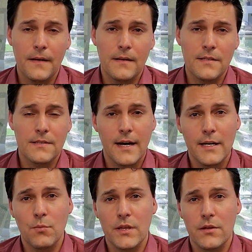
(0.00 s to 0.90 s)

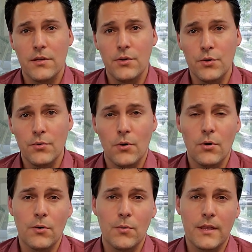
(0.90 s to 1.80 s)
side with you
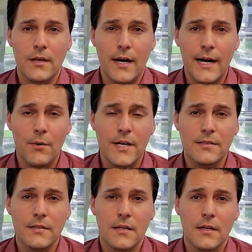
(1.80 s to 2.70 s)
or with the
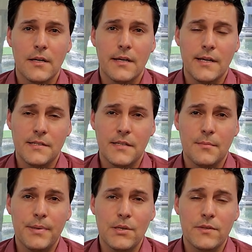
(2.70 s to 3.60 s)
IRS is the
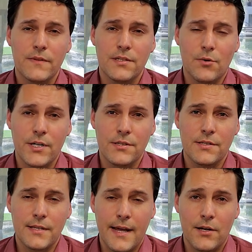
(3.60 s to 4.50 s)
abuse of discretion
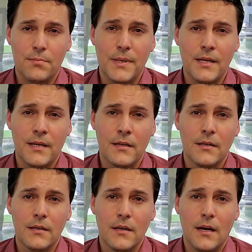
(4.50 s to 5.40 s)
standard, meaning
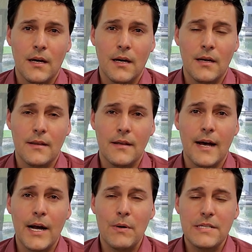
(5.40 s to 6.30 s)
the
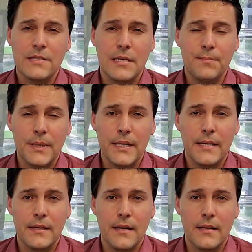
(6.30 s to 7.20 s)
IRS
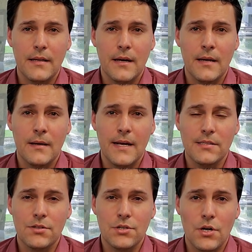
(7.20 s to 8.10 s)
simply has
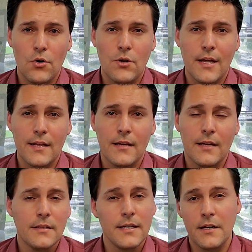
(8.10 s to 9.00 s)
to show that
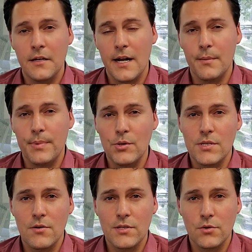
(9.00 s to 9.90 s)
they did not abuse
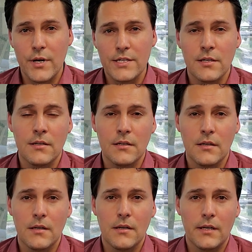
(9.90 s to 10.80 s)
their discretion,
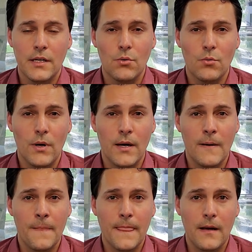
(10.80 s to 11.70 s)

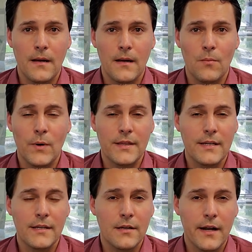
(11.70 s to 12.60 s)
when they
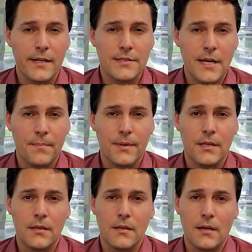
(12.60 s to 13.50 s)
did not accept
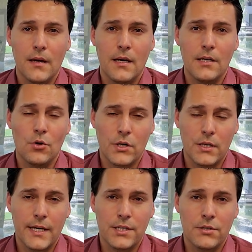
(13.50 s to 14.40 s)
your
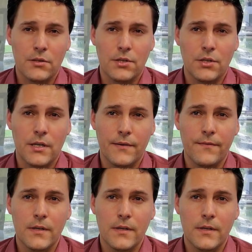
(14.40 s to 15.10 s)
collection alternative.